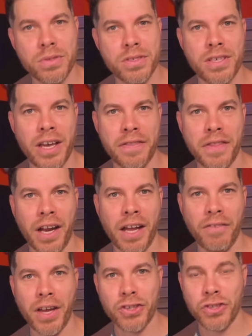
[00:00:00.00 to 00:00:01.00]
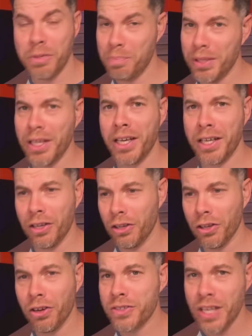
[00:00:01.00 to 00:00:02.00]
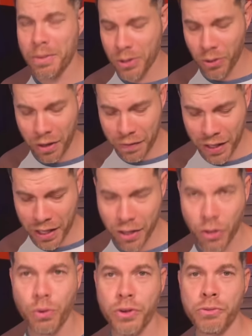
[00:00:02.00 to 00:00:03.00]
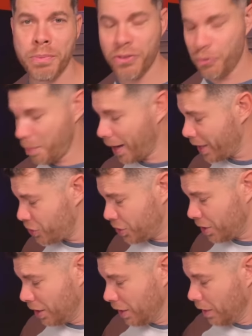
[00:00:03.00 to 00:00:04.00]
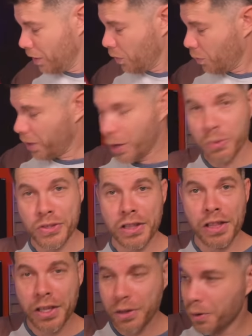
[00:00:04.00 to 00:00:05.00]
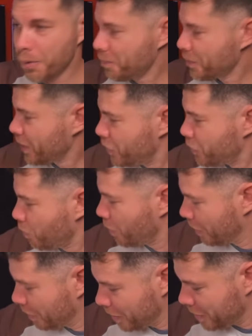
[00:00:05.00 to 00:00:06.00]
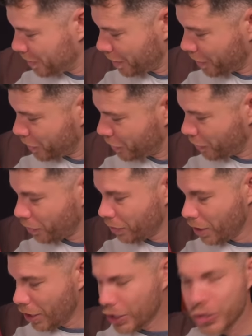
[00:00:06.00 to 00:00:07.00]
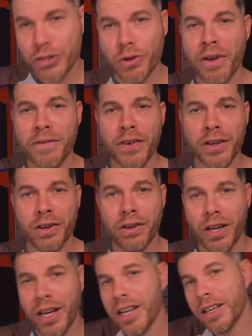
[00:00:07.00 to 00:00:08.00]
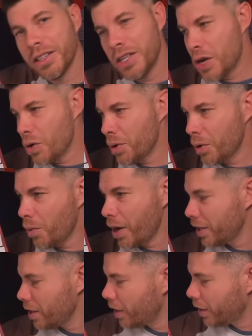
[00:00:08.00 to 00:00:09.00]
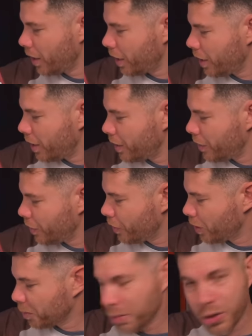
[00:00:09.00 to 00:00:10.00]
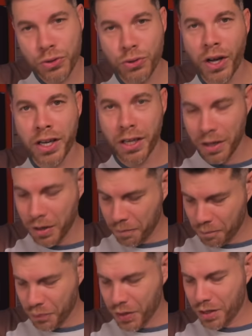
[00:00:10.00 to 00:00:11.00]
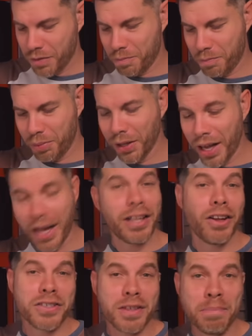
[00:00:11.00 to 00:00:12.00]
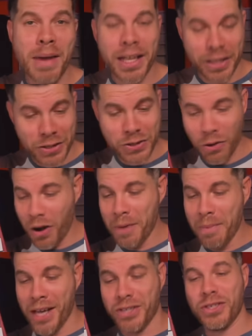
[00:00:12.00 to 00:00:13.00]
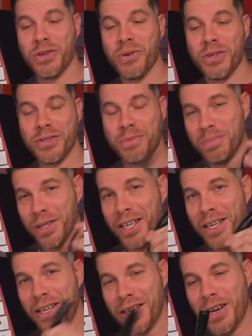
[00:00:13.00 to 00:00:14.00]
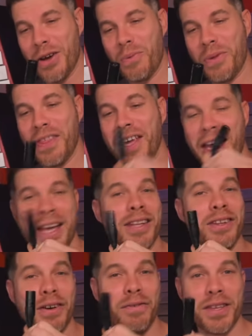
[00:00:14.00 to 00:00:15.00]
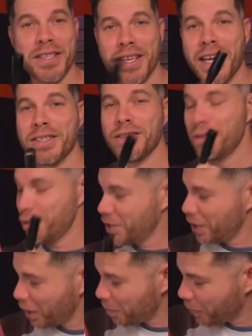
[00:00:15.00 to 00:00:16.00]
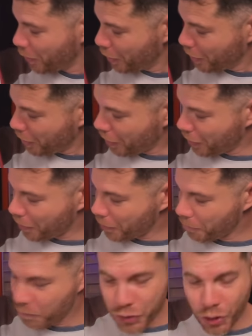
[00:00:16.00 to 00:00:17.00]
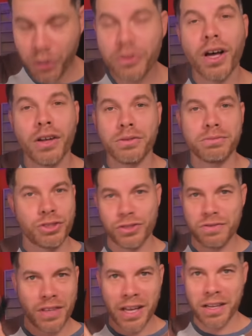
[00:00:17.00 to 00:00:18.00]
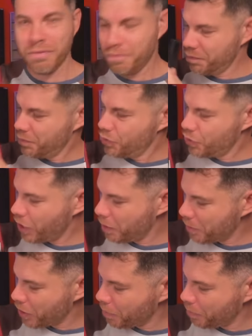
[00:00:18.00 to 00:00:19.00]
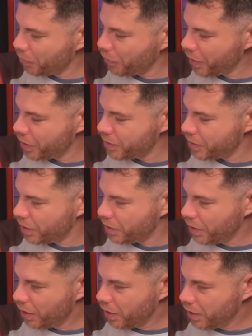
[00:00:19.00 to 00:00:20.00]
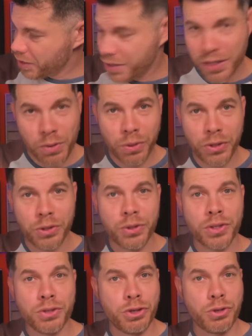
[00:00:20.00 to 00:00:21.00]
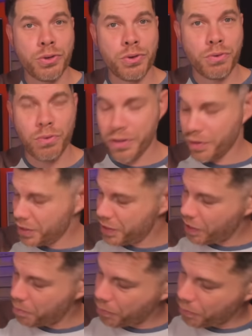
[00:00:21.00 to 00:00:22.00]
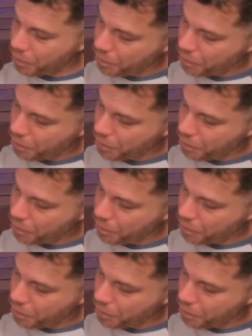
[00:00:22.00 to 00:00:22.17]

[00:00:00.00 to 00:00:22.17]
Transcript: set that I've actually played a long time ago, I think at a Christmas pageant when I was little. It's one of these things here. So I figured, hey, you know what? Why not? And uh, I'm gonna try to play. I lost a mallet, so I'm actually going to play with the end of this XLR cable. Um, so I'll, I'll just kind of chime a couple things and let's see what you could do with this sample.